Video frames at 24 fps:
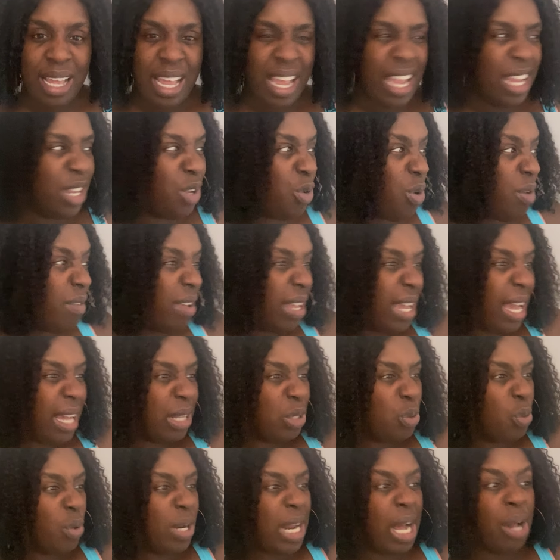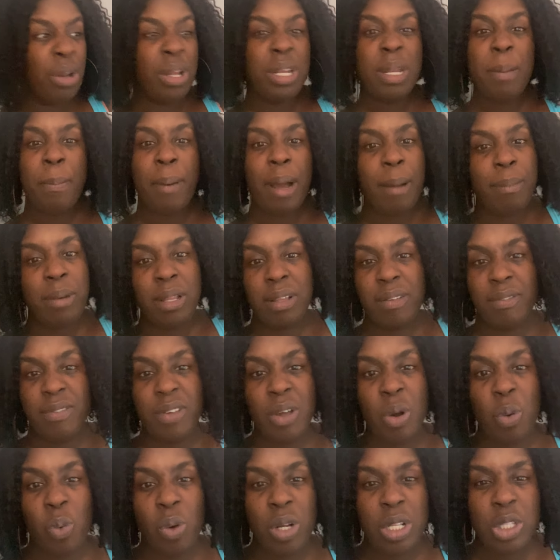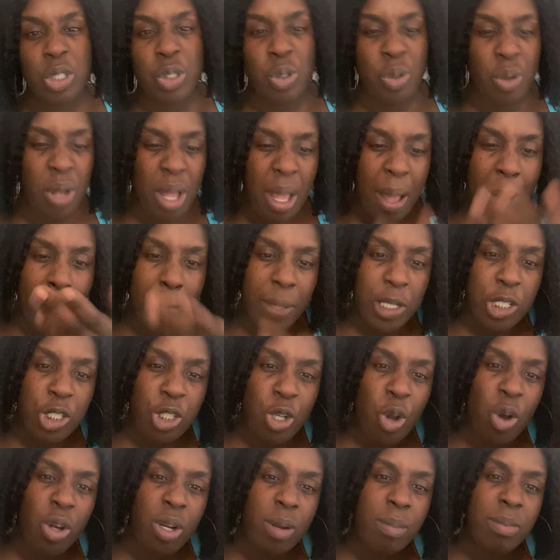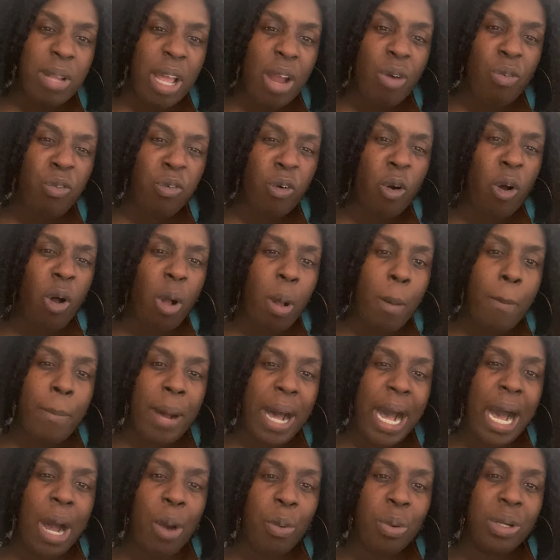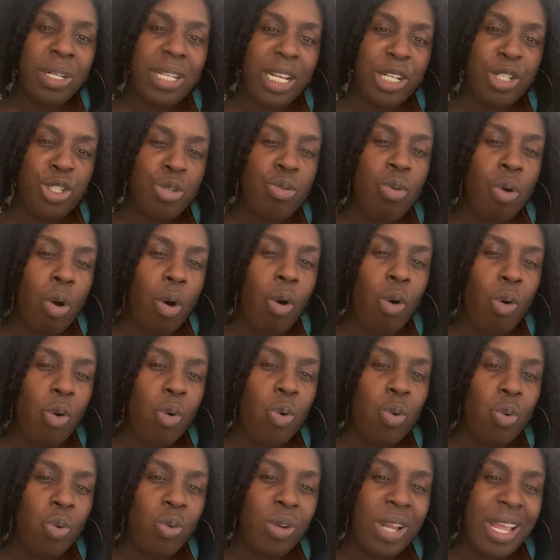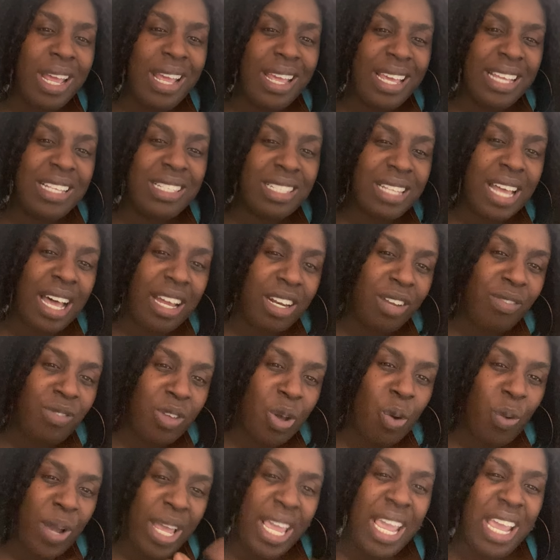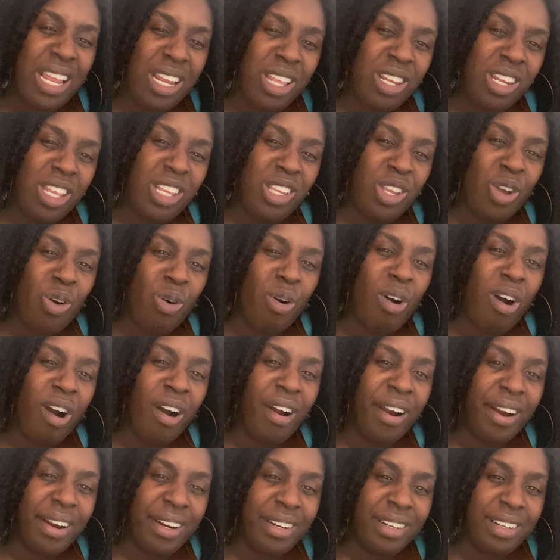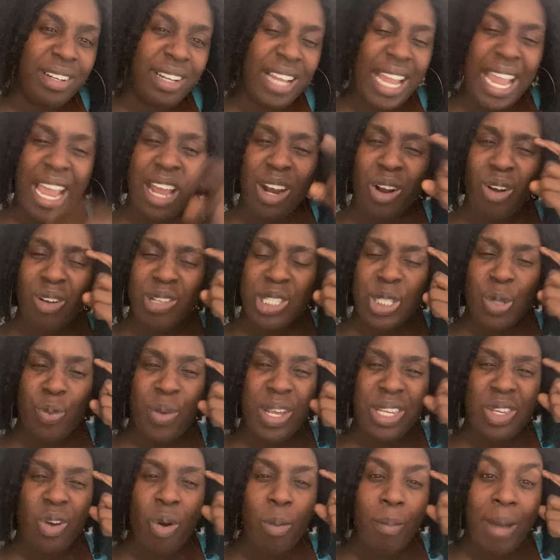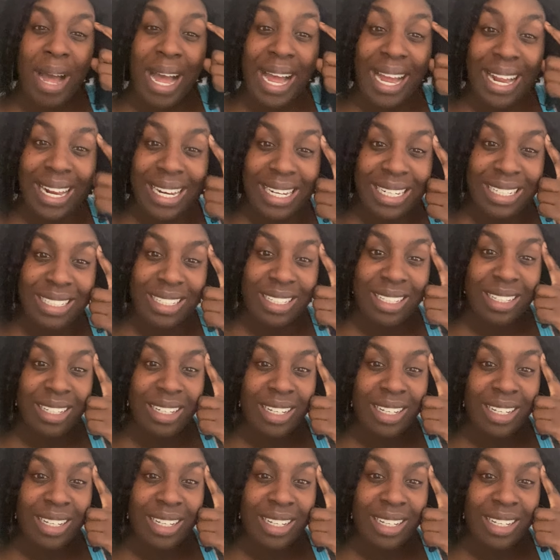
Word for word: And you even got to do it out in the public if you don't want to, but show them that raw power that you hold inside of your hand and in your heart and also in your mind.